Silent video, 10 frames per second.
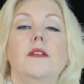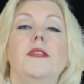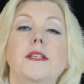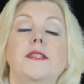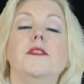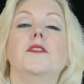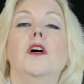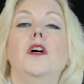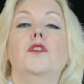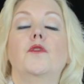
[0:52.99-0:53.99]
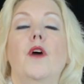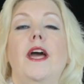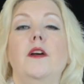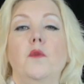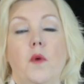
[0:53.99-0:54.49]
This is a
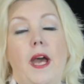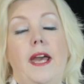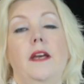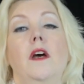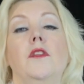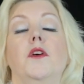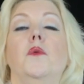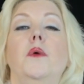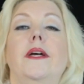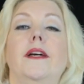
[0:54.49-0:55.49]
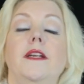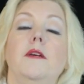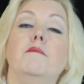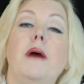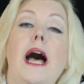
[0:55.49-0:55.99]
great way that we can
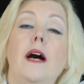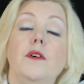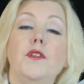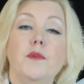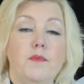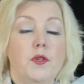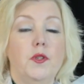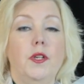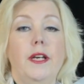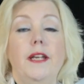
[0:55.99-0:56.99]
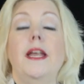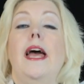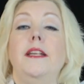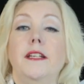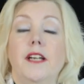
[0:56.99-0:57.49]
empower the poor in
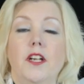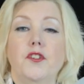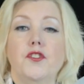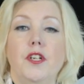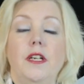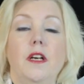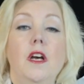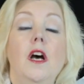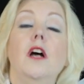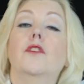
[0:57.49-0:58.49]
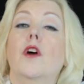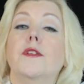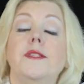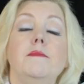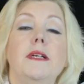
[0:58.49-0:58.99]
any country.
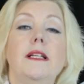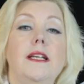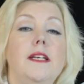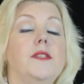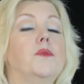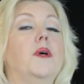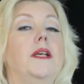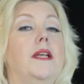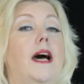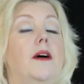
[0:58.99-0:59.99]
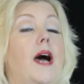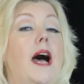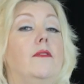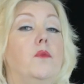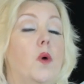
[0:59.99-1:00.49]
Across the Middle East, we now
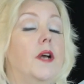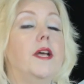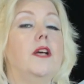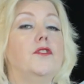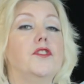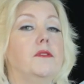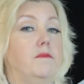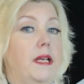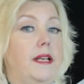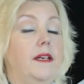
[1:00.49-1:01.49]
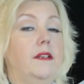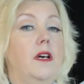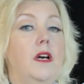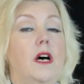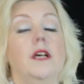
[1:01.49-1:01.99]
have 100 million
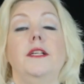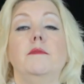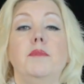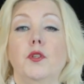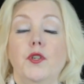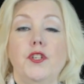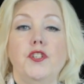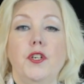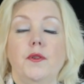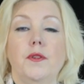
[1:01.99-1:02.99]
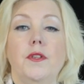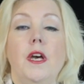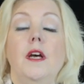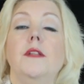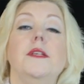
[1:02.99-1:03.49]
unemployed youth.
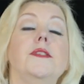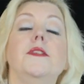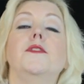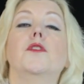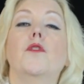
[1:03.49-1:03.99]
This is a